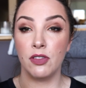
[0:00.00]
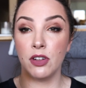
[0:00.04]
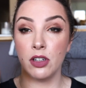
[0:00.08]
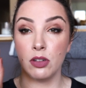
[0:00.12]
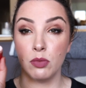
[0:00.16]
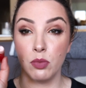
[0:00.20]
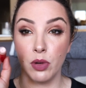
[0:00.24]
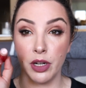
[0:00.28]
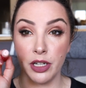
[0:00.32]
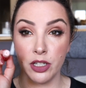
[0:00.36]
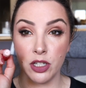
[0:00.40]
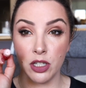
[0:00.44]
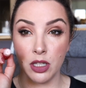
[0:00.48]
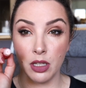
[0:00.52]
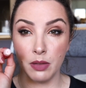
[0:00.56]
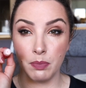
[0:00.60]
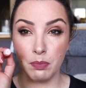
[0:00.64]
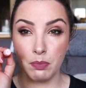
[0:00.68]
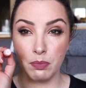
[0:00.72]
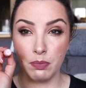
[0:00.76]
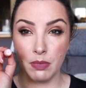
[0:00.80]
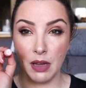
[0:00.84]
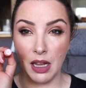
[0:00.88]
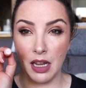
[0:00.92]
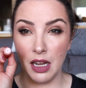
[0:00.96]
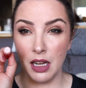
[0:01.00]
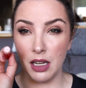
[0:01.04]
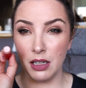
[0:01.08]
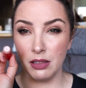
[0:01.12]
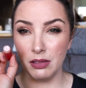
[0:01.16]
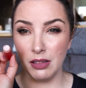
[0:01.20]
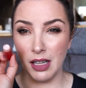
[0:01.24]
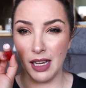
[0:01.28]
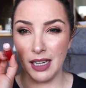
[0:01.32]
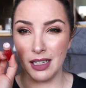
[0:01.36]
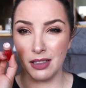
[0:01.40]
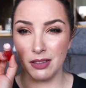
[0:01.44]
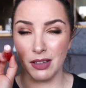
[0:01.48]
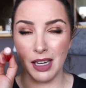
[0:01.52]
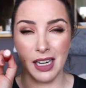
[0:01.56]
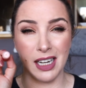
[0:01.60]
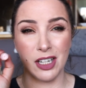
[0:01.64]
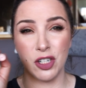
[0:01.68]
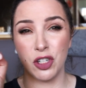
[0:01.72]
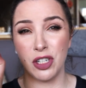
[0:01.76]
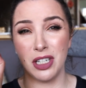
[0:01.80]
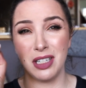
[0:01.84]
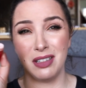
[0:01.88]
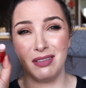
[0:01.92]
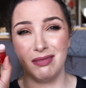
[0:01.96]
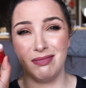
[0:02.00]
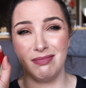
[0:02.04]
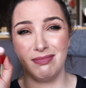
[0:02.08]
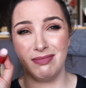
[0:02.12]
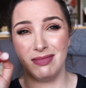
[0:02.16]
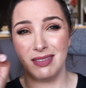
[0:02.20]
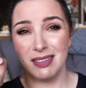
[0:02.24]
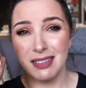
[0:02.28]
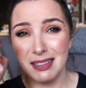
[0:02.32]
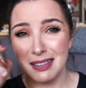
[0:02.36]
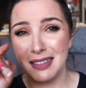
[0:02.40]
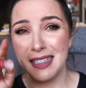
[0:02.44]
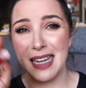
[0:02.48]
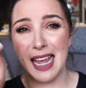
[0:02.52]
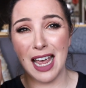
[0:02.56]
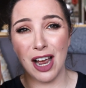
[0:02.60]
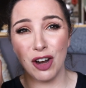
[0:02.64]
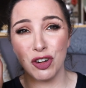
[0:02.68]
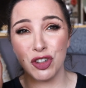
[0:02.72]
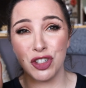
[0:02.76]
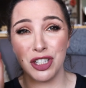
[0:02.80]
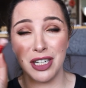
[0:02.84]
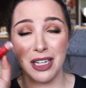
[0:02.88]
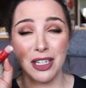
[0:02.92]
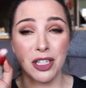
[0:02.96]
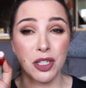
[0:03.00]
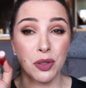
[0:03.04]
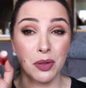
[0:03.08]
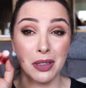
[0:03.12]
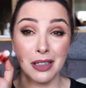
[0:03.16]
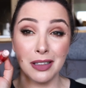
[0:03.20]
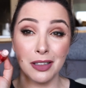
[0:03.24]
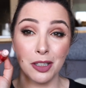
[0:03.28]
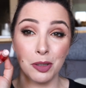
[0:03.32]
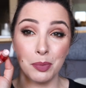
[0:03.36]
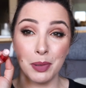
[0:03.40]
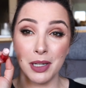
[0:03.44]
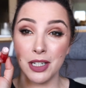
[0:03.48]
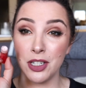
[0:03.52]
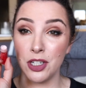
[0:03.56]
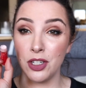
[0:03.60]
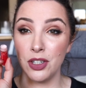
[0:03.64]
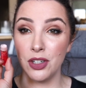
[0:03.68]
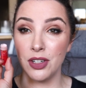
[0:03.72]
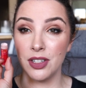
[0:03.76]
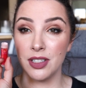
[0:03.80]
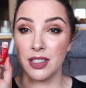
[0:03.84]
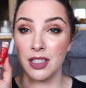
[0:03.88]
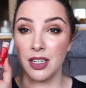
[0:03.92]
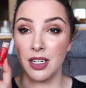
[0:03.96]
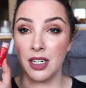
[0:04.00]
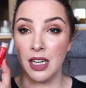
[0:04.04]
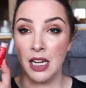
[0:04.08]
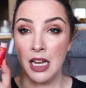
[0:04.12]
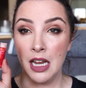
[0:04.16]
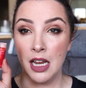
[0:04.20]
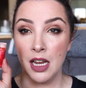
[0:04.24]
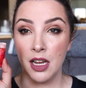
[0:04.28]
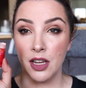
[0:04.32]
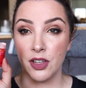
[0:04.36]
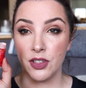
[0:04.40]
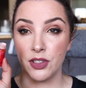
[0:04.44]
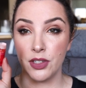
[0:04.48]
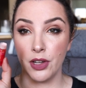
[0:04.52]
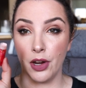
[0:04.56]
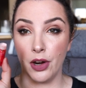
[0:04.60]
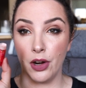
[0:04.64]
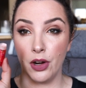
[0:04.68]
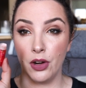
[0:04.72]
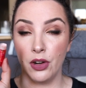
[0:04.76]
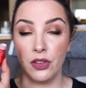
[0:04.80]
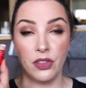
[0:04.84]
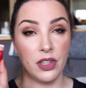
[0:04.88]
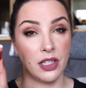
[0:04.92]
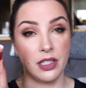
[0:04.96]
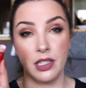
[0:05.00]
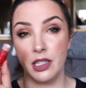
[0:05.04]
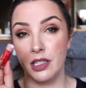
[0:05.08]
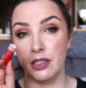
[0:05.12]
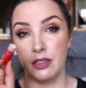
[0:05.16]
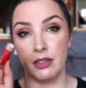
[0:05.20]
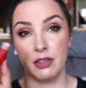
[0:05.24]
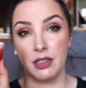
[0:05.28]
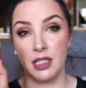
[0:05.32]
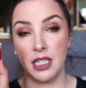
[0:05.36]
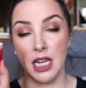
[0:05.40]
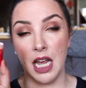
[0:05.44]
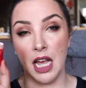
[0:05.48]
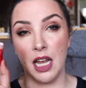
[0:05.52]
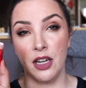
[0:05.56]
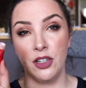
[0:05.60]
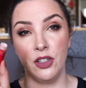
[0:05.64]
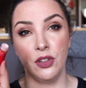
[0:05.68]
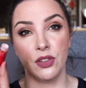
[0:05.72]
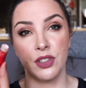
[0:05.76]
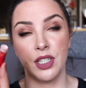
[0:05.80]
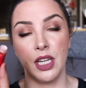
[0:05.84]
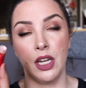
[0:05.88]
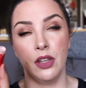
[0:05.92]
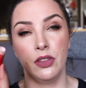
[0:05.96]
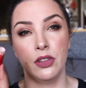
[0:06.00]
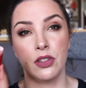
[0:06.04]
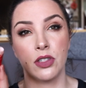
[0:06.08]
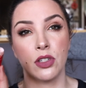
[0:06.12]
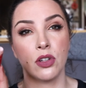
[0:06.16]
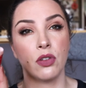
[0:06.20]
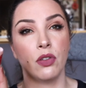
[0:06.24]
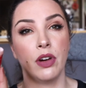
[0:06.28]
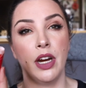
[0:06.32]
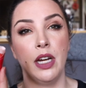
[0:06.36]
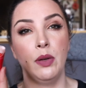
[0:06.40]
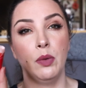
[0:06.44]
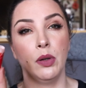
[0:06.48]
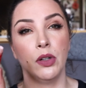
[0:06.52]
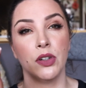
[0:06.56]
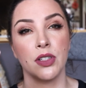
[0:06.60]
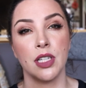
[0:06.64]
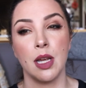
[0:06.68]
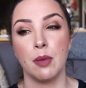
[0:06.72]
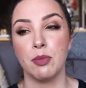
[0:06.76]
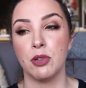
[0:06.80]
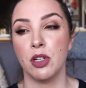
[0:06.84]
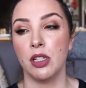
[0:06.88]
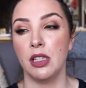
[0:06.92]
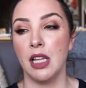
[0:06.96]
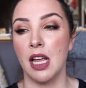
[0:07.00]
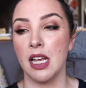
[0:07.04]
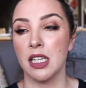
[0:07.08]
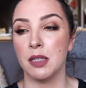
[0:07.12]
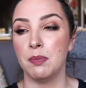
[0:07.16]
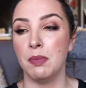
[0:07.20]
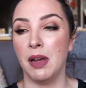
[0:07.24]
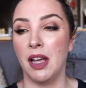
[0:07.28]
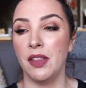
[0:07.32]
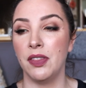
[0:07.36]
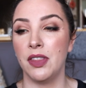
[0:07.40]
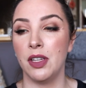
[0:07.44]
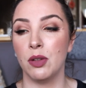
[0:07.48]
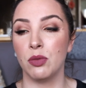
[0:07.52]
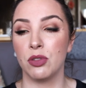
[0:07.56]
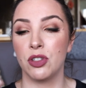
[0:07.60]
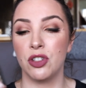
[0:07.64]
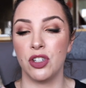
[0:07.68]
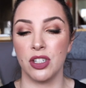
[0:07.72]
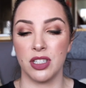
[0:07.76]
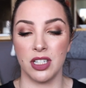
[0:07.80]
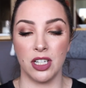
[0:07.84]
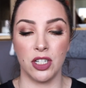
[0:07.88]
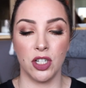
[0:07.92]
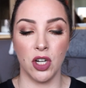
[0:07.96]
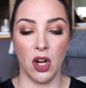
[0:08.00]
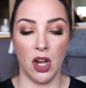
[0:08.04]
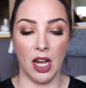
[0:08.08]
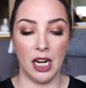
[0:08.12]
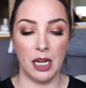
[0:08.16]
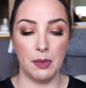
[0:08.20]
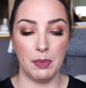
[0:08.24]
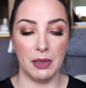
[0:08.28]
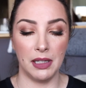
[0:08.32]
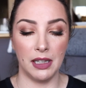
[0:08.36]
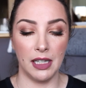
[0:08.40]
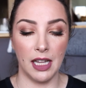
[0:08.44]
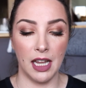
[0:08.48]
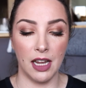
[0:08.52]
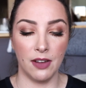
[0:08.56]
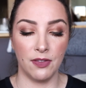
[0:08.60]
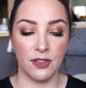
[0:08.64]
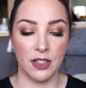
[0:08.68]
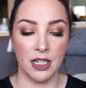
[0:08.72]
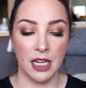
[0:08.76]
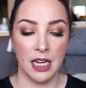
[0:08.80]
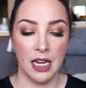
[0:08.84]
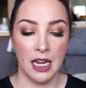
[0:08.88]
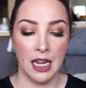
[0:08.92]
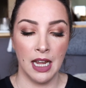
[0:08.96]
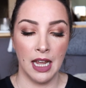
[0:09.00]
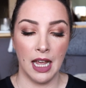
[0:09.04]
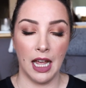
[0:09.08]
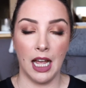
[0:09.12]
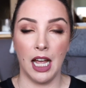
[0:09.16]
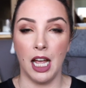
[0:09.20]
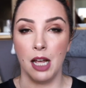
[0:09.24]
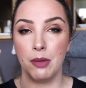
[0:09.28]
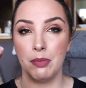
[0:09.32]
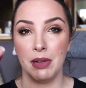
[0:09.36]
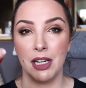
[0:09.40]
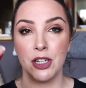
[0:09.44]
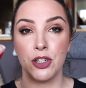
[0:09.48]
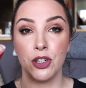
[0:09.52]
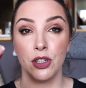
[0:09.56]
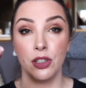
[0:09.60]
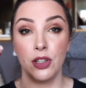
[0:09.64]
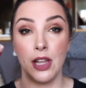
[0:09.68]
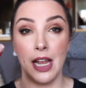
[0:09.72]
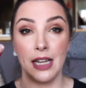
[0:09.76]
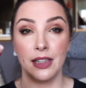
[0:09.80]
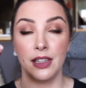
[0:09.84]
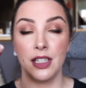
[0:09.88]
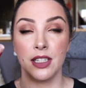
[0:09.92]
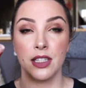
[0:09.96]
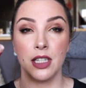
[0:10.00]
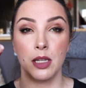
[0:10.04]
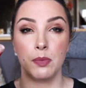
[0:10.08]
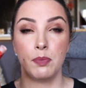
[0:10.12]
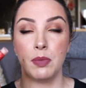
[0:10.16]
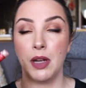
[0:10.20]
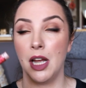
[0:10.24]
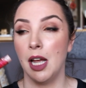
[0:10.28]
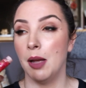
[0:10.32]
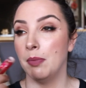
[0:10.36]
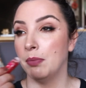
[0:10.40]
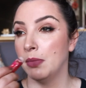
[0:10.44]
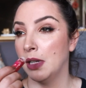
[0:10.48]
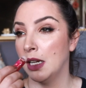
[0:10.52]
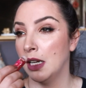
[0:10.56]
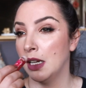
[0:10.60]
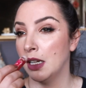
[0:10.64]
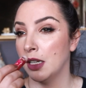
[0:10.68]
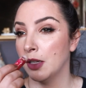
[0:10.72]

even went to the, uh, like, I actually gouged into it a little bit to use it. So this is done. You'll see on the screen where I was up to last month. It was just a tiny bit left. Um, I do like this lip balm.